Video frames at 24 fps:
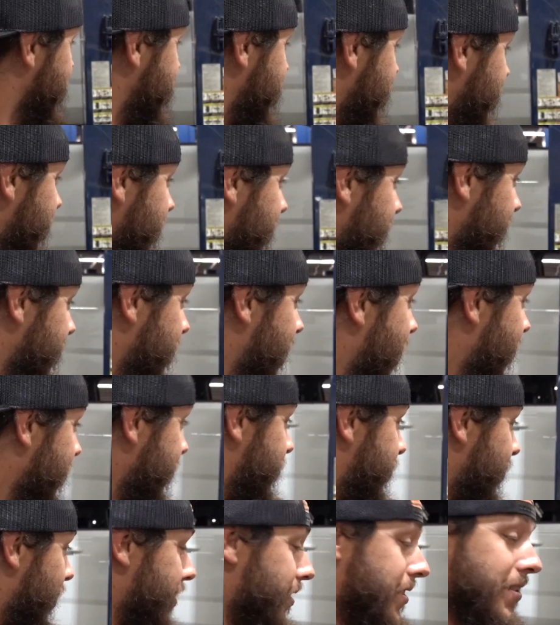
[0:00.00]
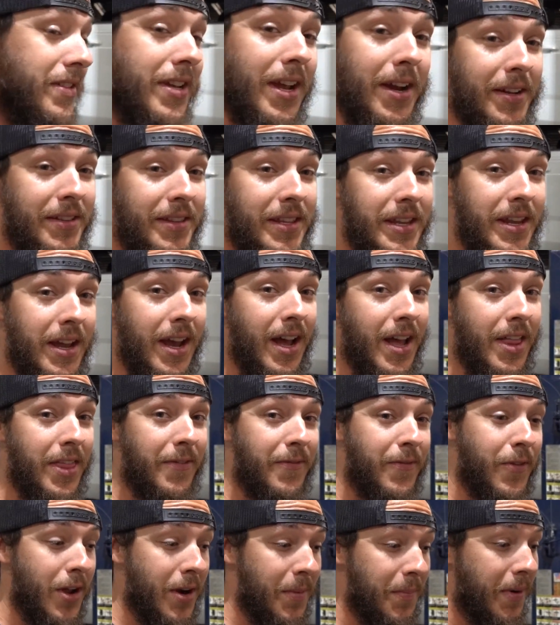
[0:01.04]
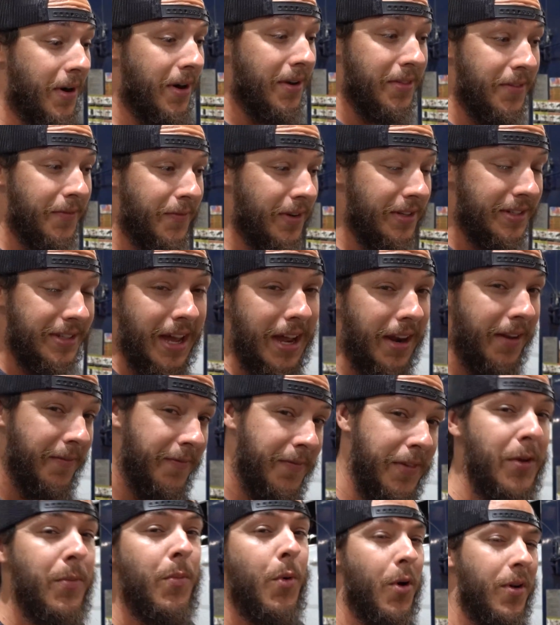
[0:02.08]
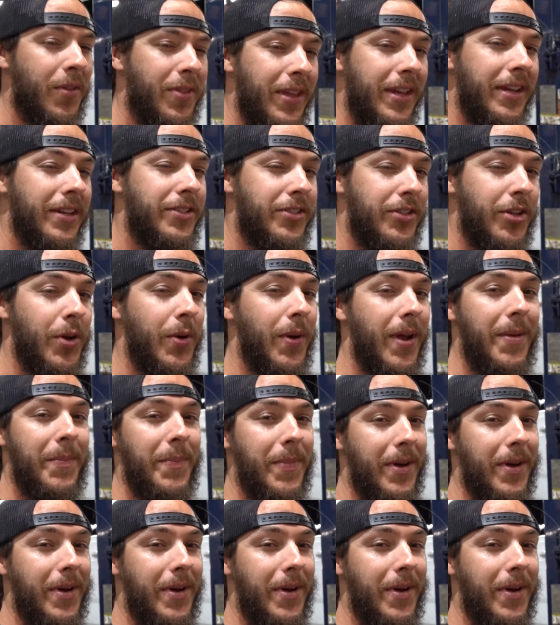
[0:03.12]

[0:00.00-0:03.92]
So now he's starting to take the uh, the front apart. The front's got a few more things to it,